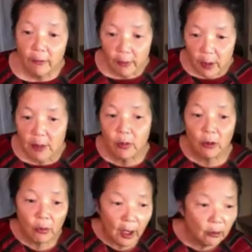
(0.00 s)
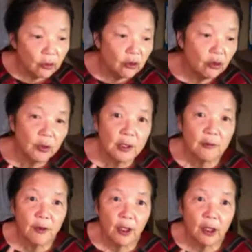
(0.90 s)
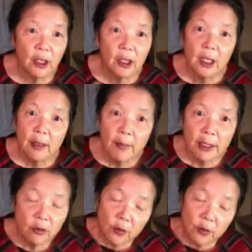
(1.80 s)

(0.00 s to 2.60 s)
of the people around you makes